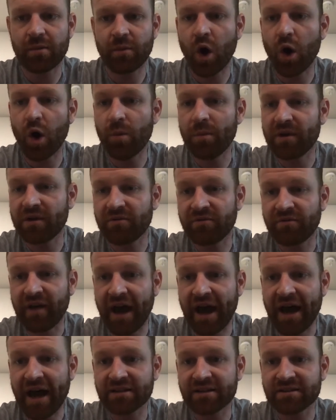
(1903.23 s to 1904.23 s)
Open
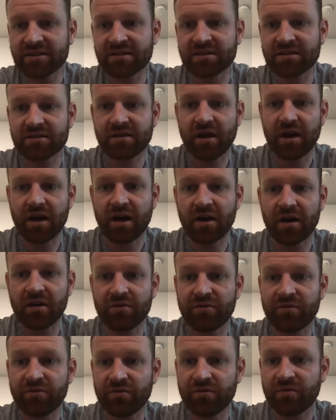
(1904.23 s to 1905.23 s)
Fast,
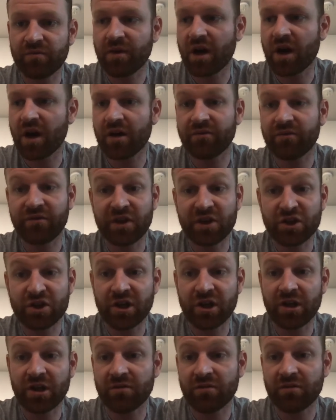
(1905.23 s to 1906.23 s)

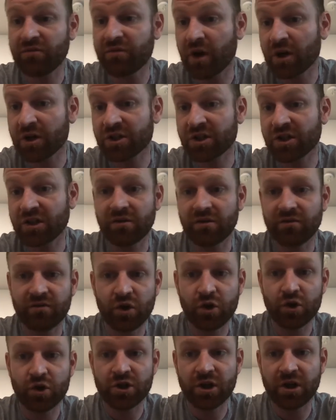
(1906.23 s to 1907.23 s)
Fission, Function,
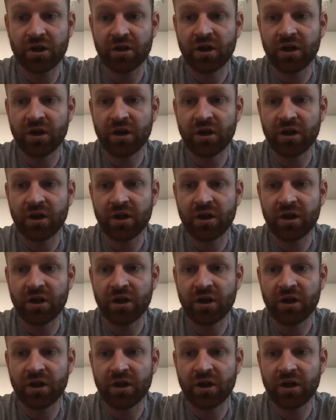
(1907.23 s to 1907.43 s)
Fusion.